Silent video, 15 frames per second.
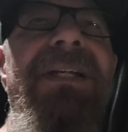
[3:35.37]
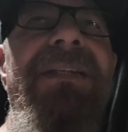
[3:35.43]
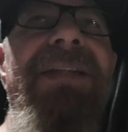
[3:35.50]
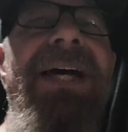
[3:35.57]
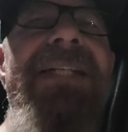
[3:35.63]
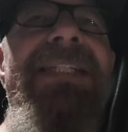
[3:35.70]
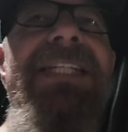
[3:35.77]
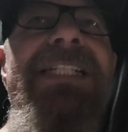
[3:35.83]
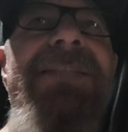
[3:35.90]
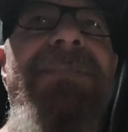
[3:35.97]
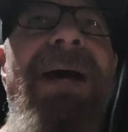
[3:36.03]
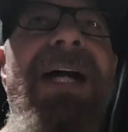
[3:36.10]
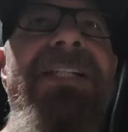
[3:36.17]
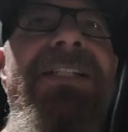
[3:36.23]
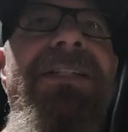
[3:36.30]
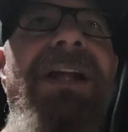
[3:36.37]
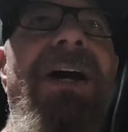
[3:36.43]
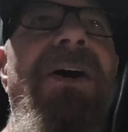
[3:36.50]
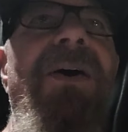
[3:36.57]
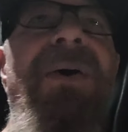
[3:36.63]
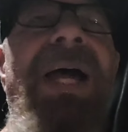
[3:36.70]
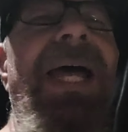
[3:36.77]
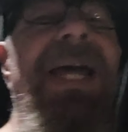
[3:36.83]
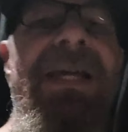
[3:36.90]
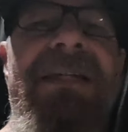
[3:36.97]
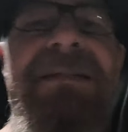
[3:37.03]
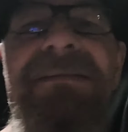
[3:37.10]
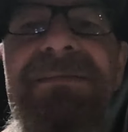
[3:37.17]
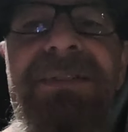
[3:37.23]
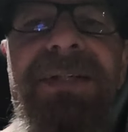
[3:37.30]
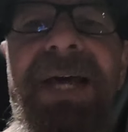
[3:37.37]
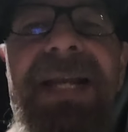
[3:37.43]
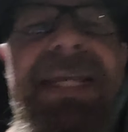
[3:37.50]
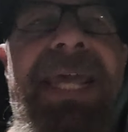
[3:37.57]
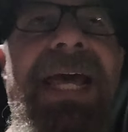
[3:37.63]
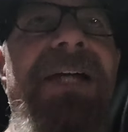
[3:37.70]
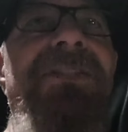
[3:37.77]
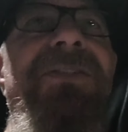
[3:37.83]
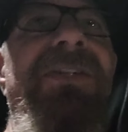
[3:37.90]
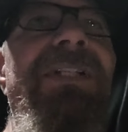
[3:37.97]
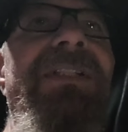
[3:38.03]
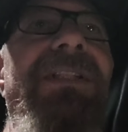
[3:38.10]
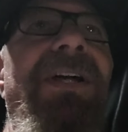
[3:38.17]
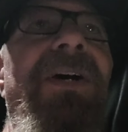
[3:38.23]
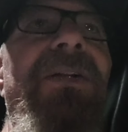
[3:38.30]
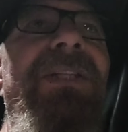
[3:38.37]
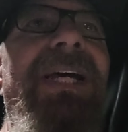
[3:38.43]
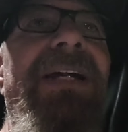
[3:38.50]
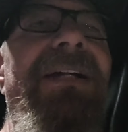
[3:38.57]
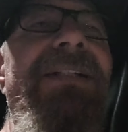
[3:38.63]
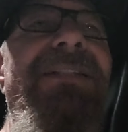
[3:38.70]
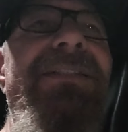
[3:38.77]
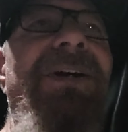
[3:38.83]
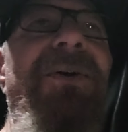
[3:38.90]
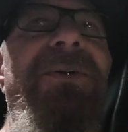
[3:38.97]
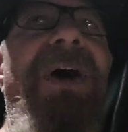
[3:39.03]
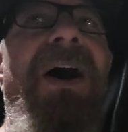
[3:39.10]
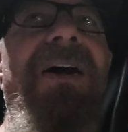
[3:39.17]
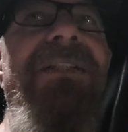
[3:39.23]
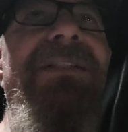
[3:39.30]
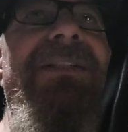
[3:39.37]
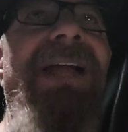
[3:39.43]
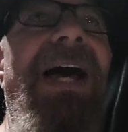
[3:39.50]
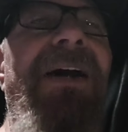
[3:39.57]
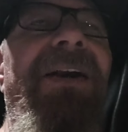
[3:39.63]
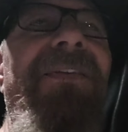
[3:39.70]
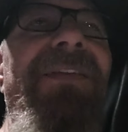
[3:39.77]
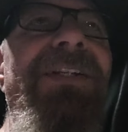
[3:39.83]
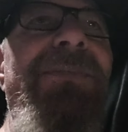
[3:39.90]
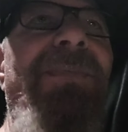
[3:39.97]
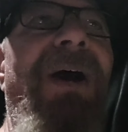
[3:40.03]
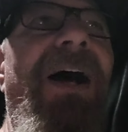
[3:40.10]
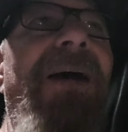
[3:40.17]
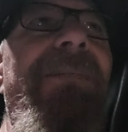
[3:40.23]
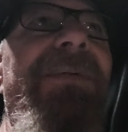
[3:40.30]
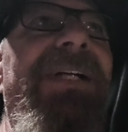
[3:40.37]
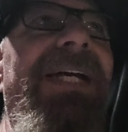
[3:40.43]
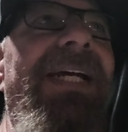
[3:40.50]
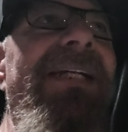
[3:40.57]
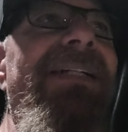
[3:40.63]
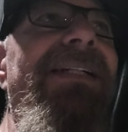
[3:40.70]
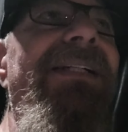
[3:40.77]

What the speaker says: Let dispatch know, hey, you got to cancel this load. There is no dogs allowed on this property.